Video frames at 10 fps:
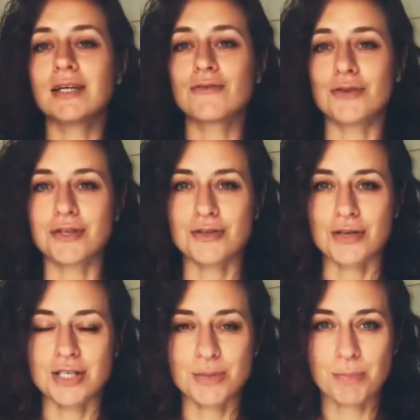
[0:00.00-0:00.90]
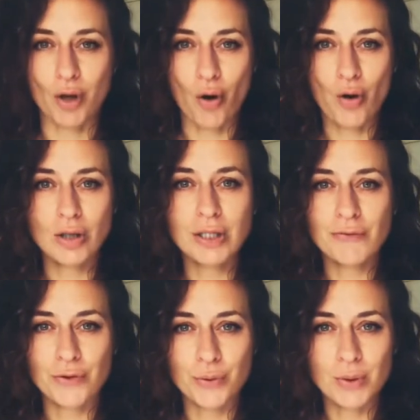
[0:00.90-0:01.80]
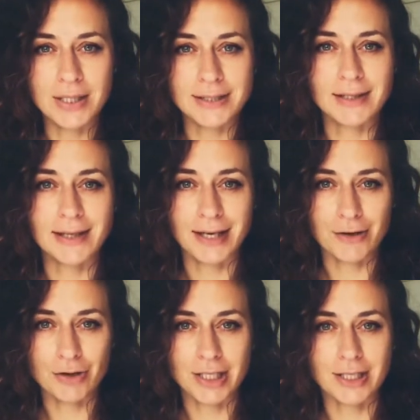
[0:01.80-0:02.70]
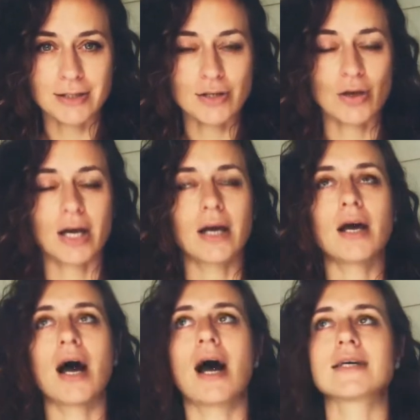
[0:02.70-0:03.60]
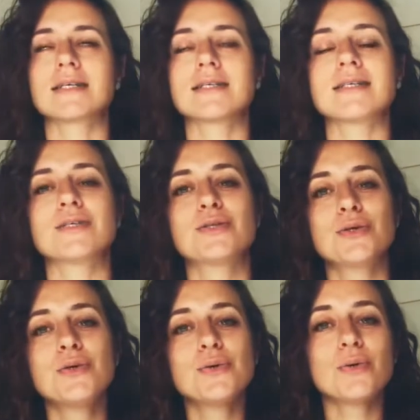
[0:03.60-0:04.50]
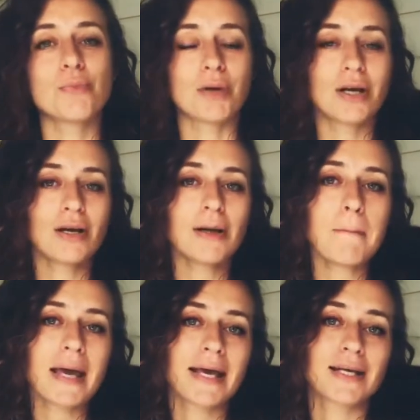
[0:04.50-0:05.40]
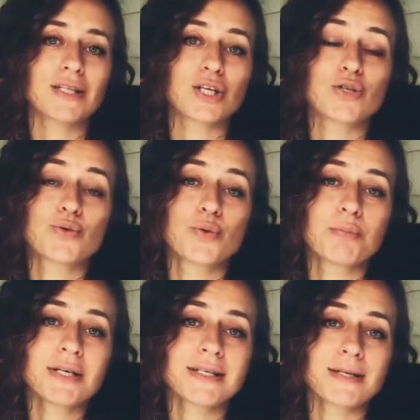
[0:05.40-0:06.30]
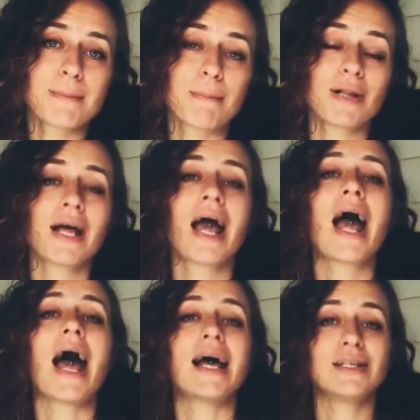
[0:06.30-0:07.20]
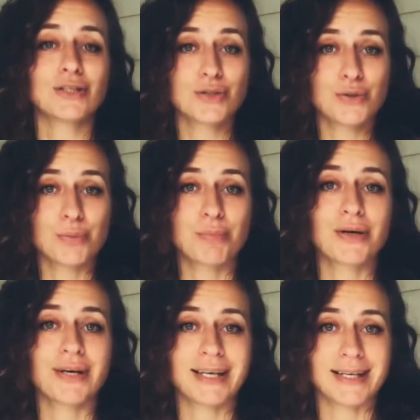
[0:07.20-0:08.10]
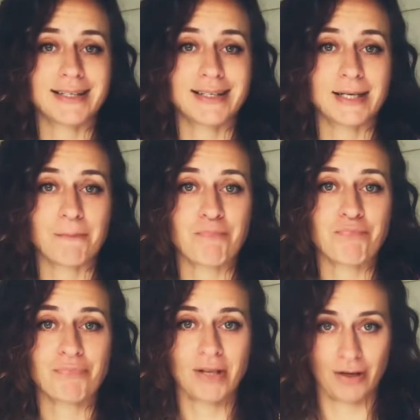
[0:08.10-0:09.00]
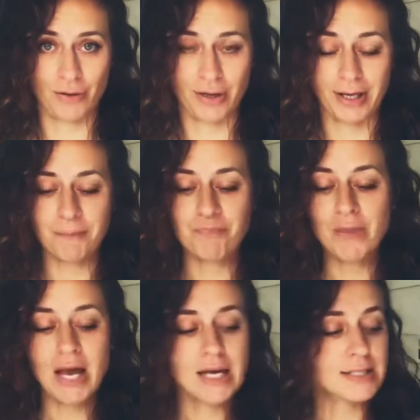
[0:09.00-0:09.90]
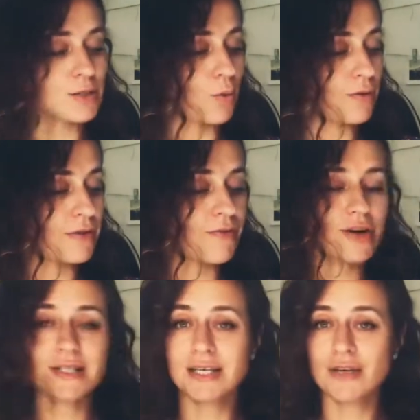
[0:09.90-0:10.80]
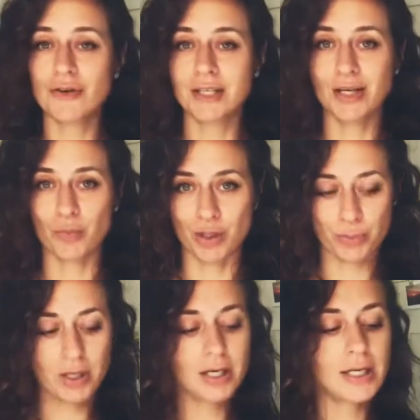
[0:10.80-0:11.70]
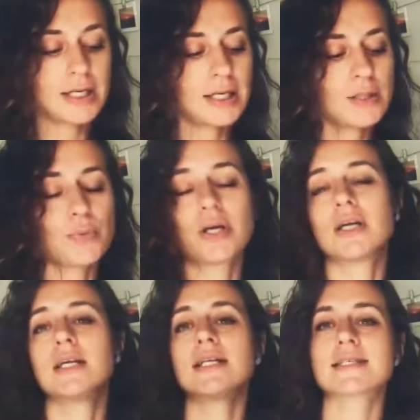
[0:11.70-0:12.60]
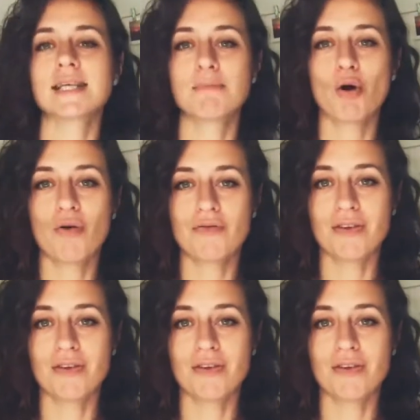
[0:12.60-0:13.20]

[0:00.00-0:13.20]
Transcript: for this recipe, only few little ingredients, okay? As I said to you, we're gonna make it super simple and super easy, okay? So the first ingredient, what we're gonna need some of the